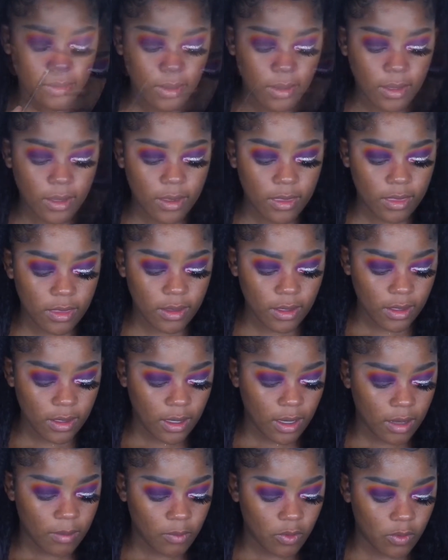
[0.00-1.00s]
And then
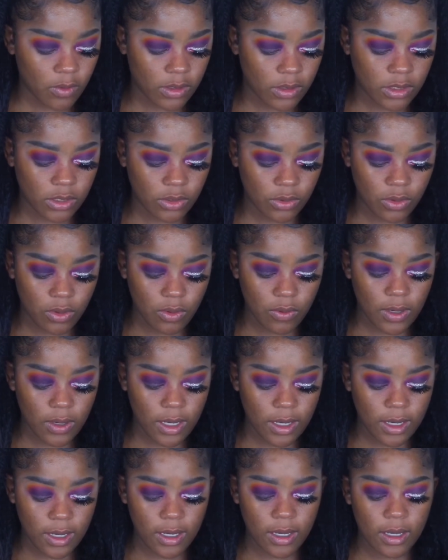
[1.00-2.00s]
I'm going to go
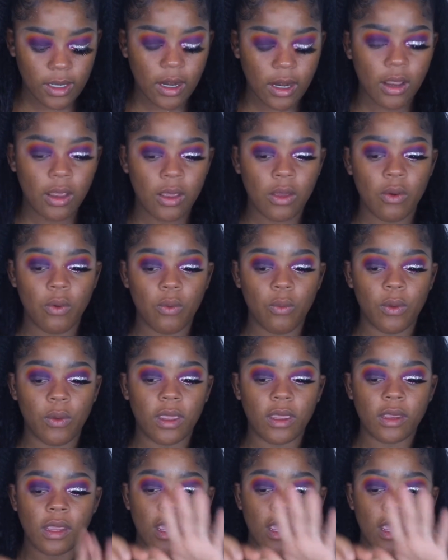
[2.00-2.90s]
in with